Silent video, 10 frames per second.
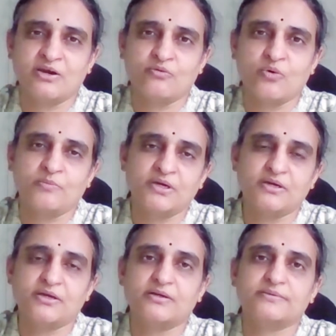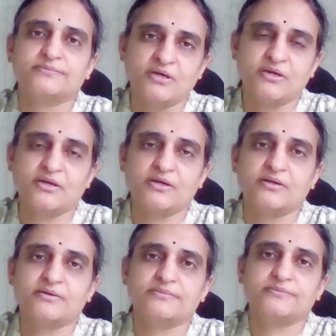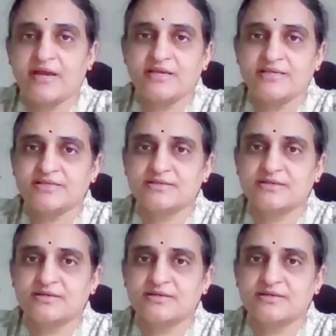and vomiting. To summarize,